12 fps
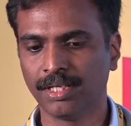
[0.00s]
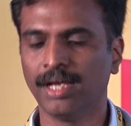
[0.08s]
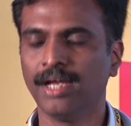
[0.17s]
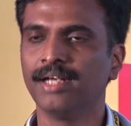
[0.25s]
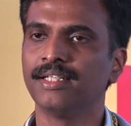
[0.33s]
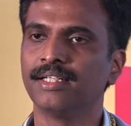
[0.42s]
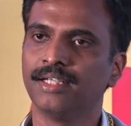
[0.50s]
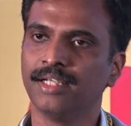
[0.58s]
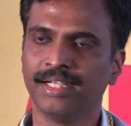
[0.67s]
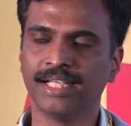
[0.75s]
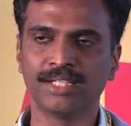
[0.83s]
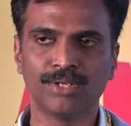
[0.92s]
and
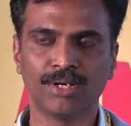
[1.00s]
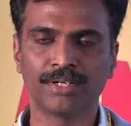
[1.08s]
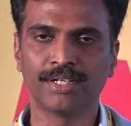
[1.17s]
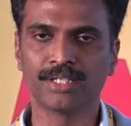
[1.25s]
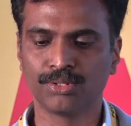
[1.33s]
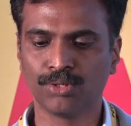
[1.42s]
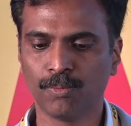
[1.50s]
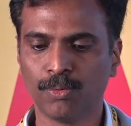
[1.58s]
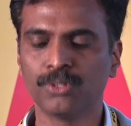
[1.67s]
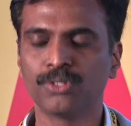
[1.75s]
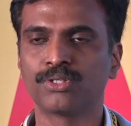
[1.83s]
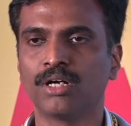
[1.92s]
it does not restore
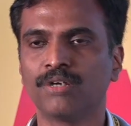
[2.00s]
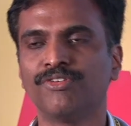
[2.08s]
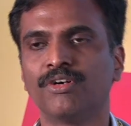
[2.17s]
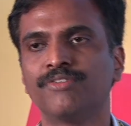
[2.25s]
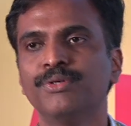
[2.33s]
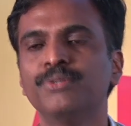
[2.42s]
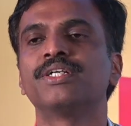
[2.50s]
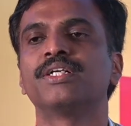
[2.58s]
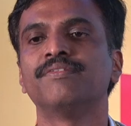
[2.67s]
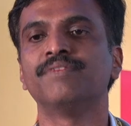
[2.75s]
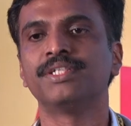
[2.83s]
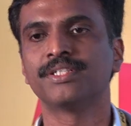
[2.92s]
bone stock for future
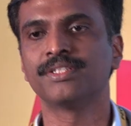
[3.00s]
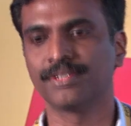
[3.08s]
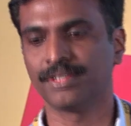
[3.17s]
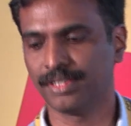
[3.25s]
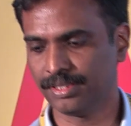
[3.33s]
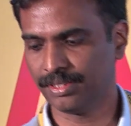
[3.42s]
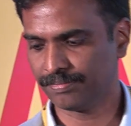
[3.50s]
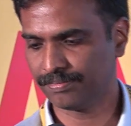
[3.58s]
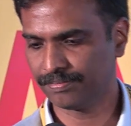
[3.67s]
revisions or anything.